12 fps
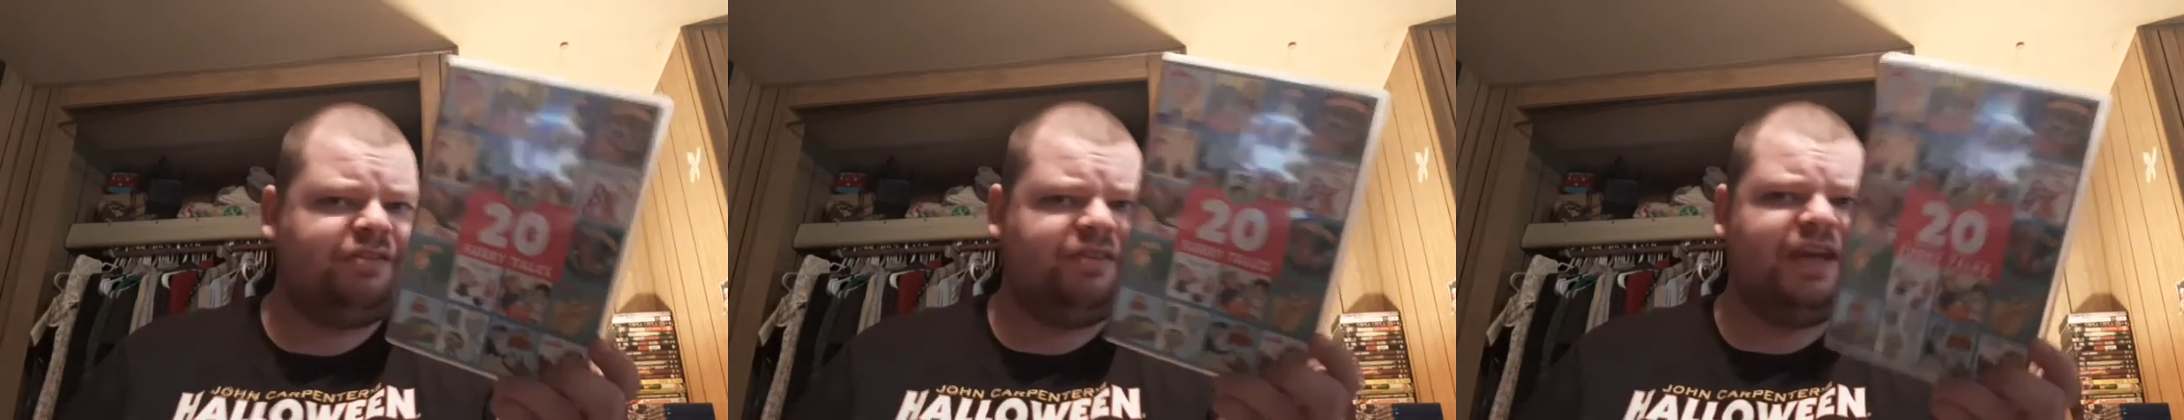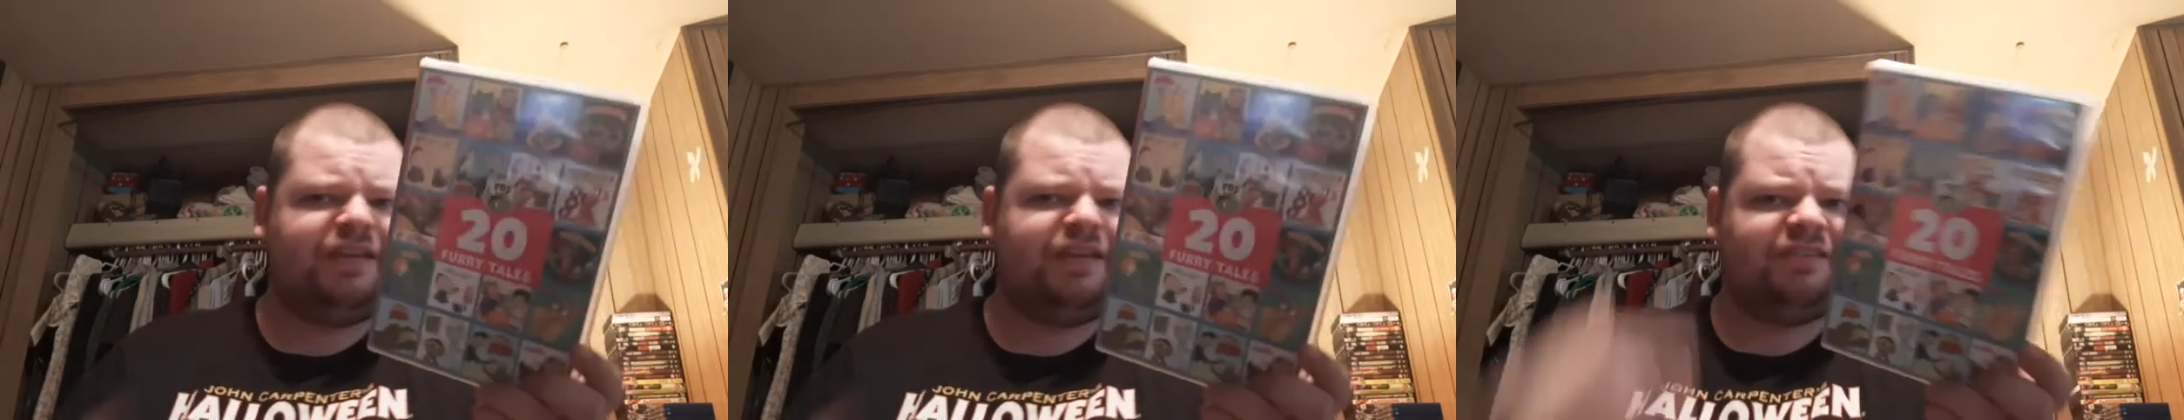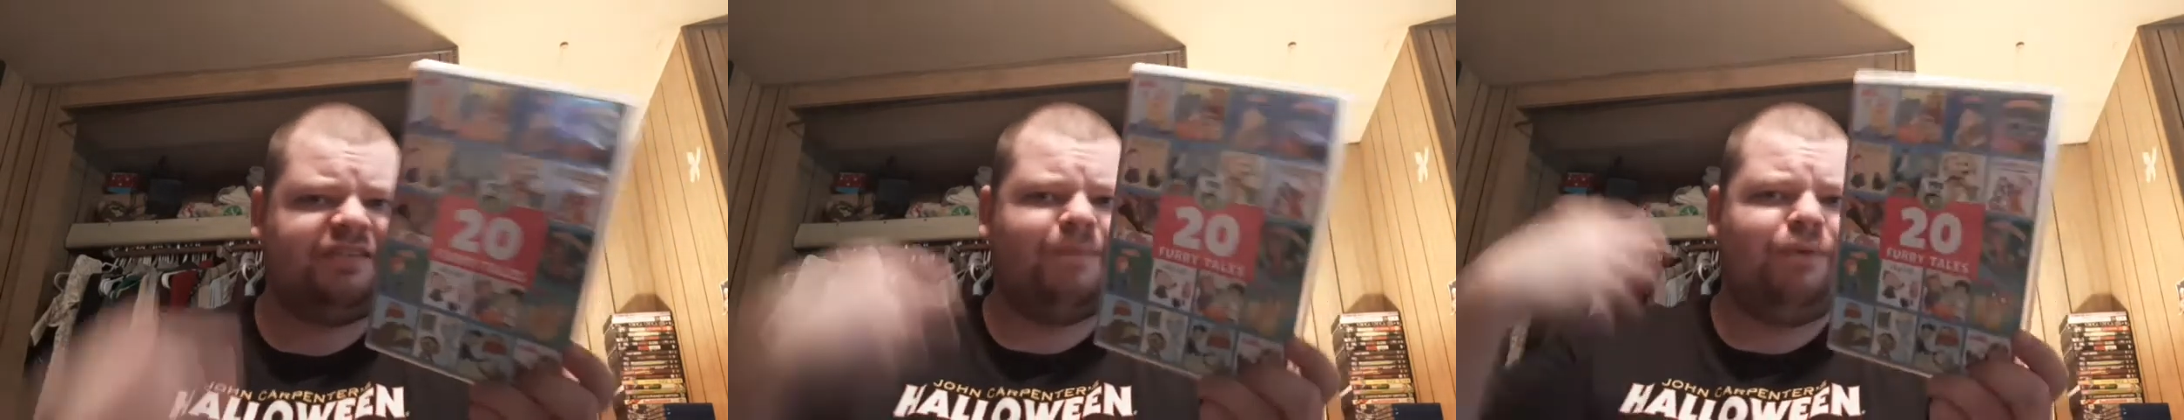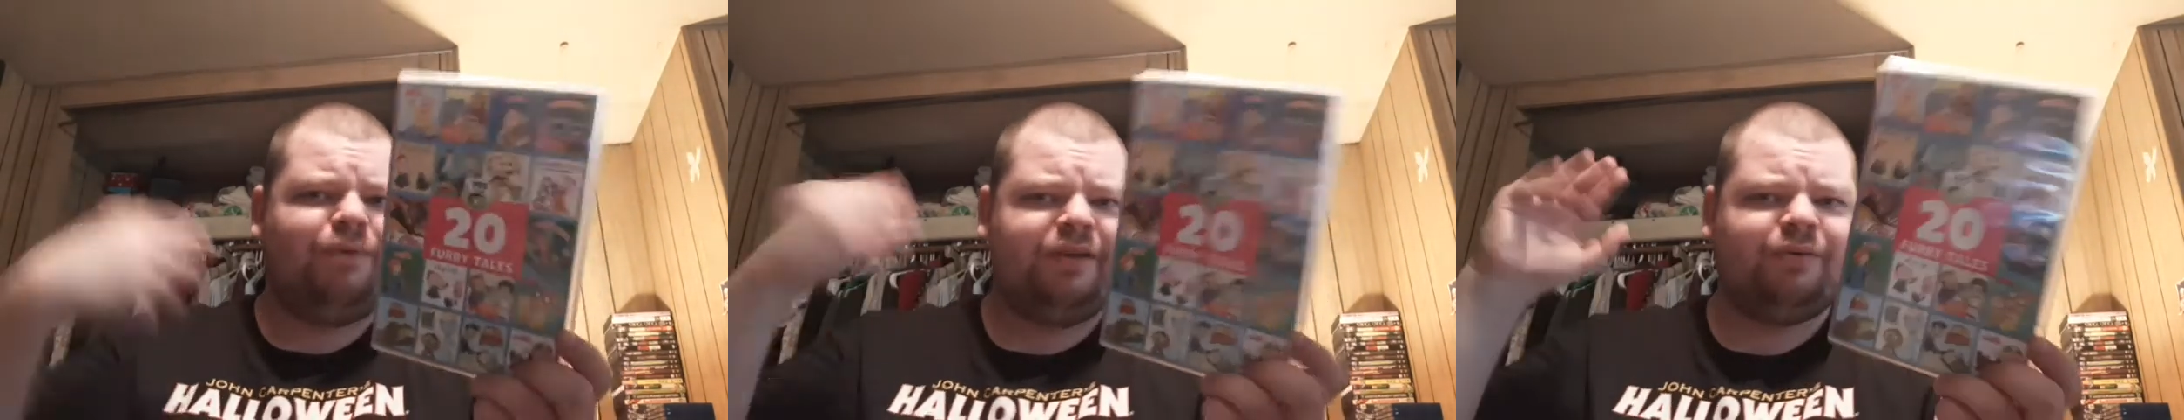and then at some
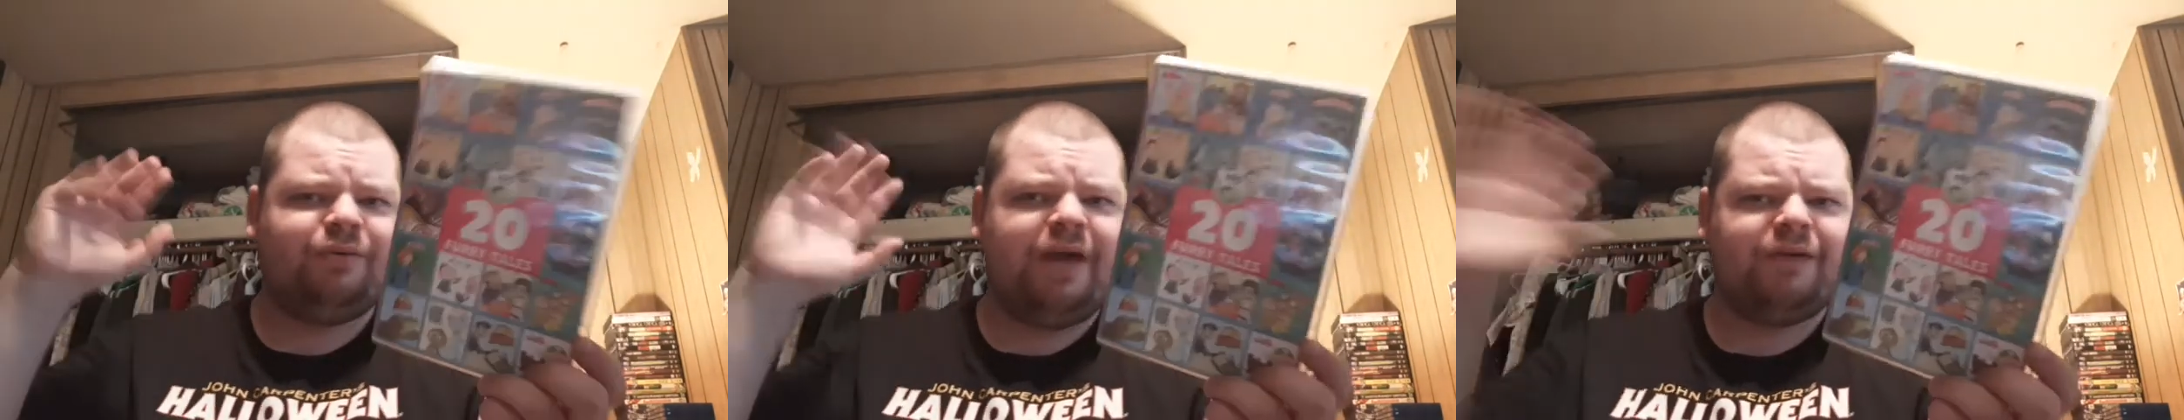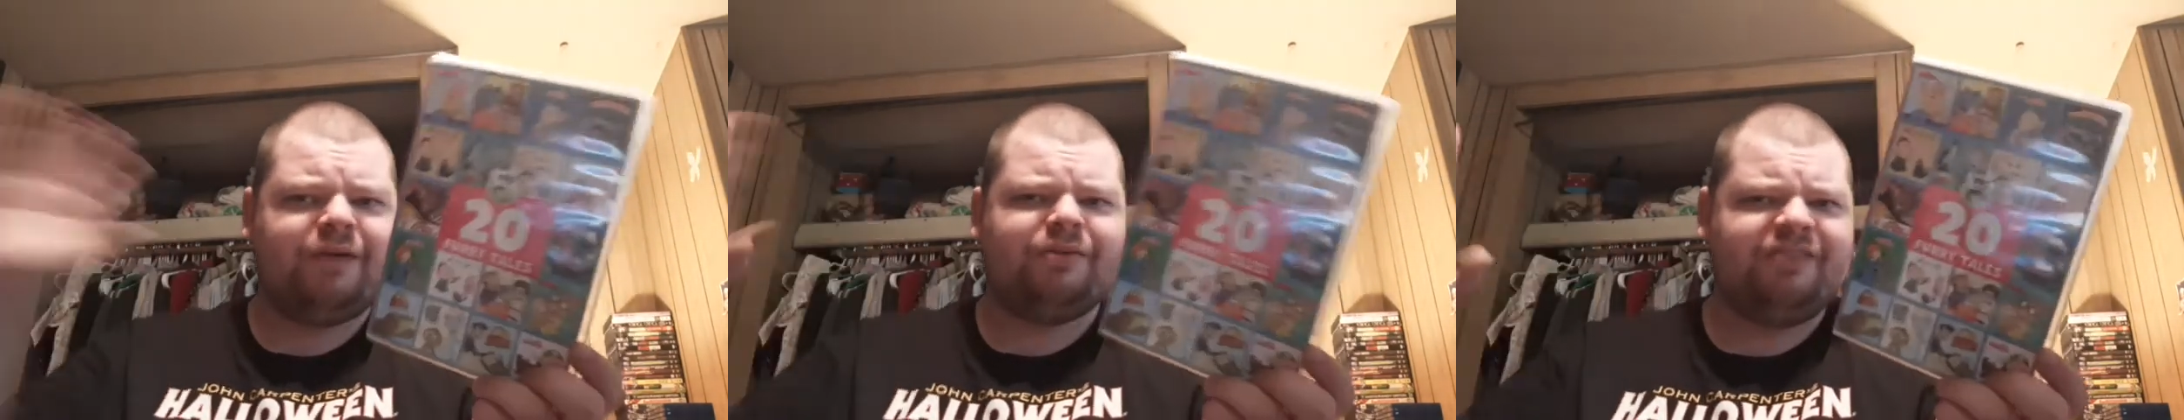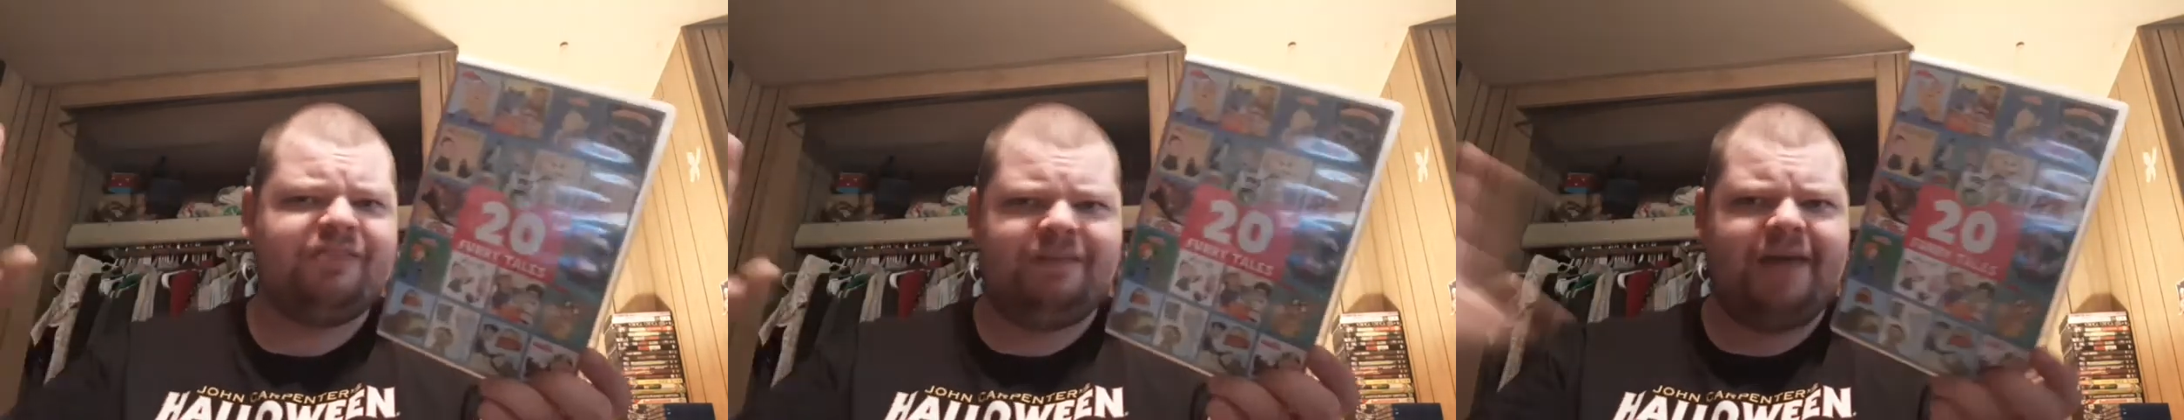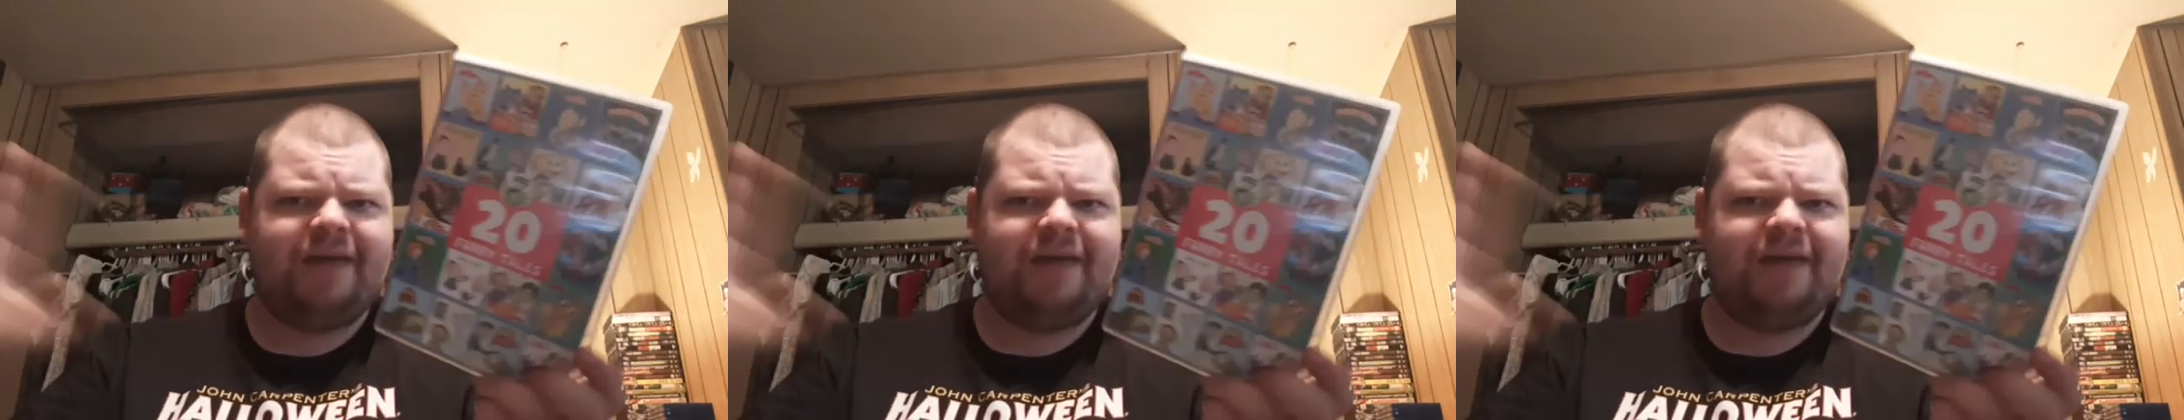point they'll air on TV.